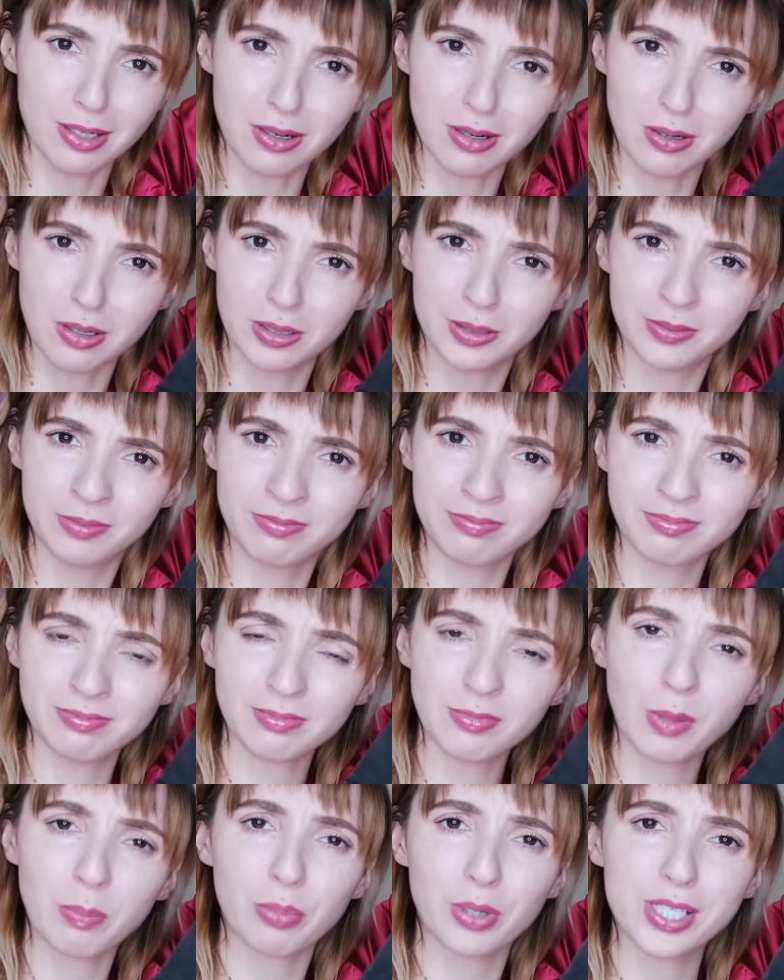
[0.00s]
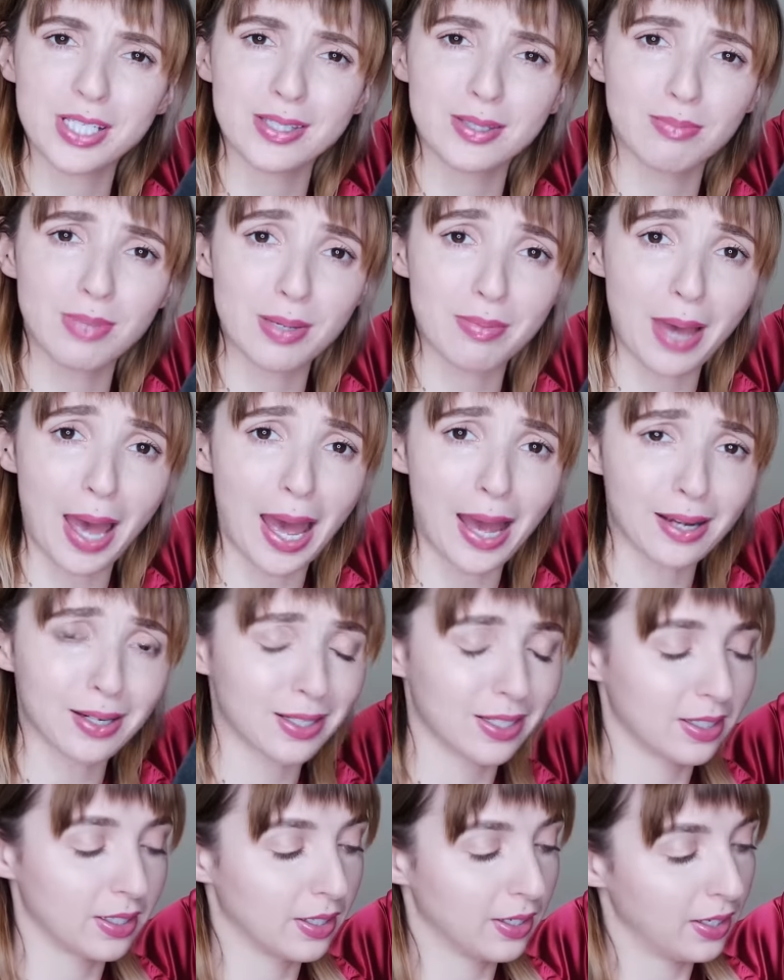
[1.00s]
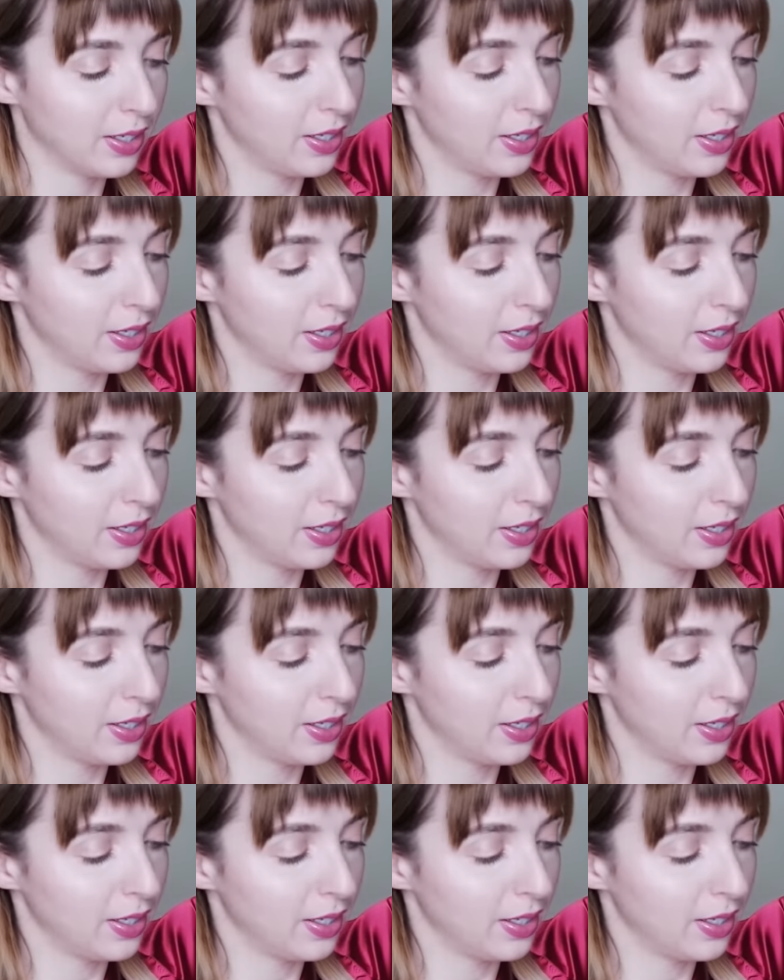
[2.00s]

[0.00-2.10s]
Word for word: Oh, brings me back.